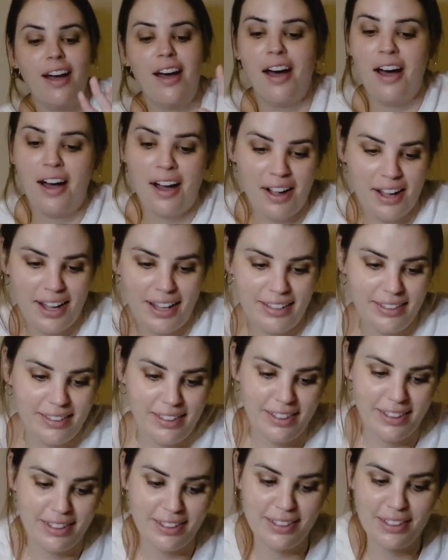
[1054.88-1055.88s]
are
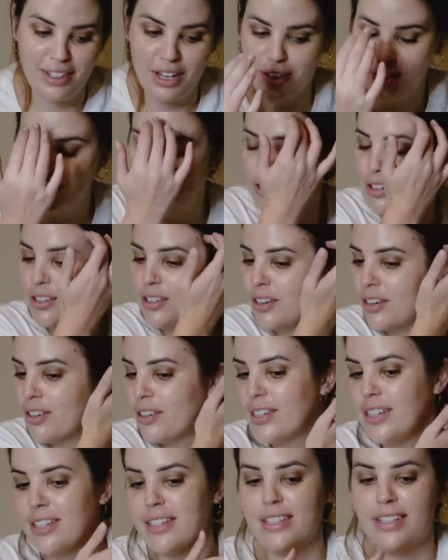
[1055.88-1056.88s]
endless. So you don't
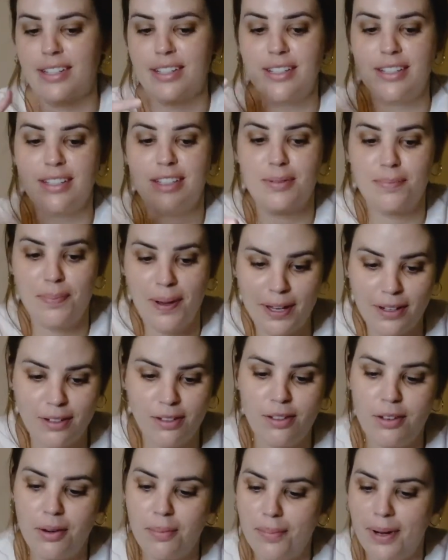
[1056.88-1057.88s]
need to spend a
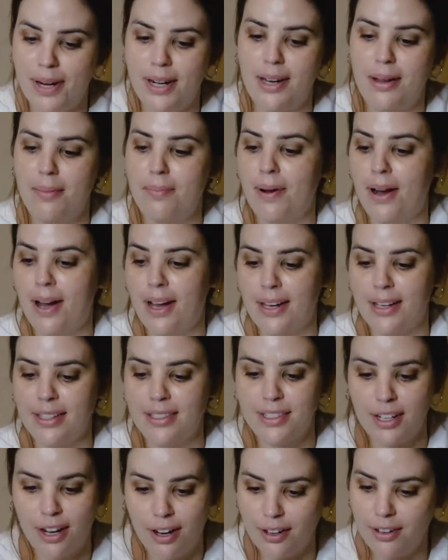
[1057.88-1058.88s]
lot of money buying a
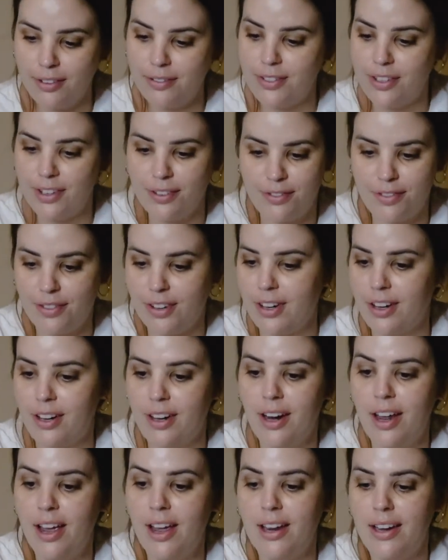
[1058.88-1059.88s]
ton of different
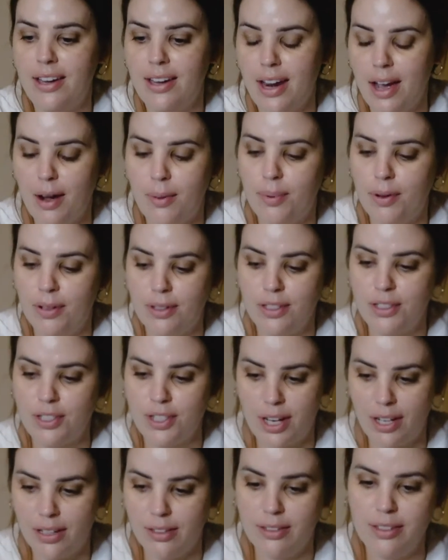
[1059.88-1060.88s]
nail polish
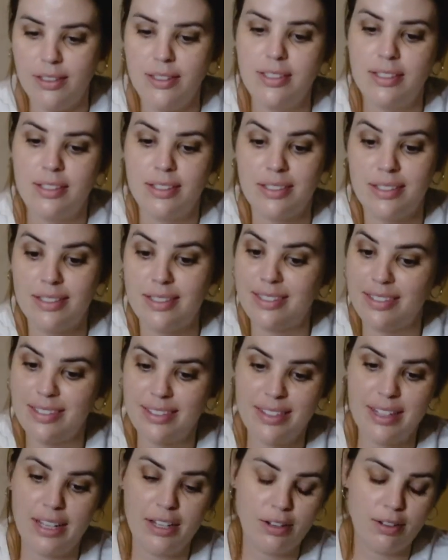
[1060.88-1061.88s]
colors, because
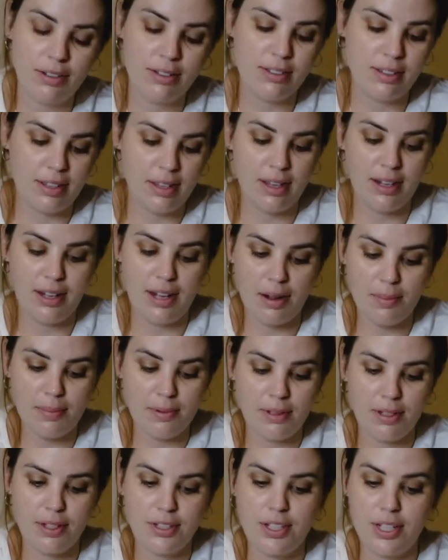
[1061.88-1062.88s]
$10 a nail
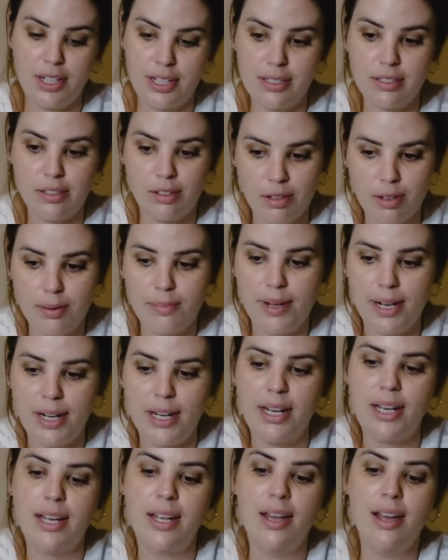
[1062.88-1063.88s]
polish is a lot of
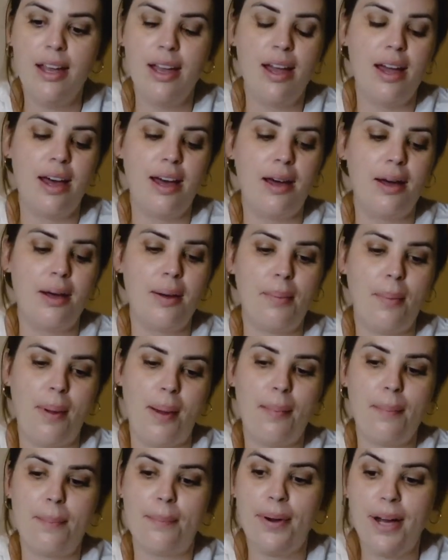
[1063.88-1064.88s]
money.
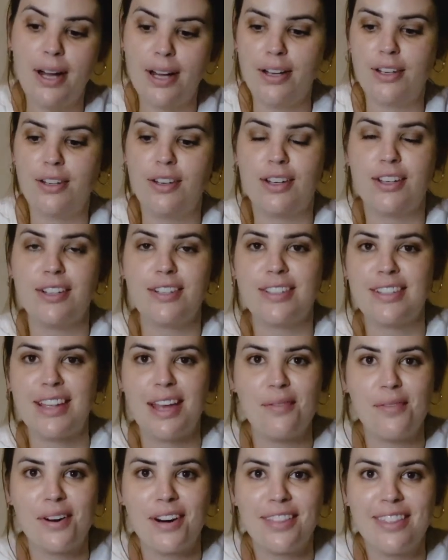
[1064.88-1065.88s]
But you can just
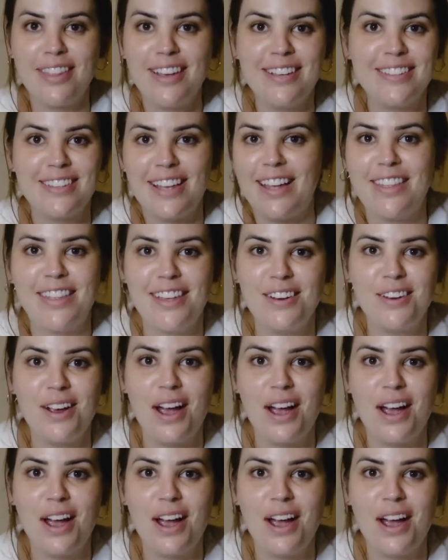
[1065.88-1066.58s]
get one of these, and then you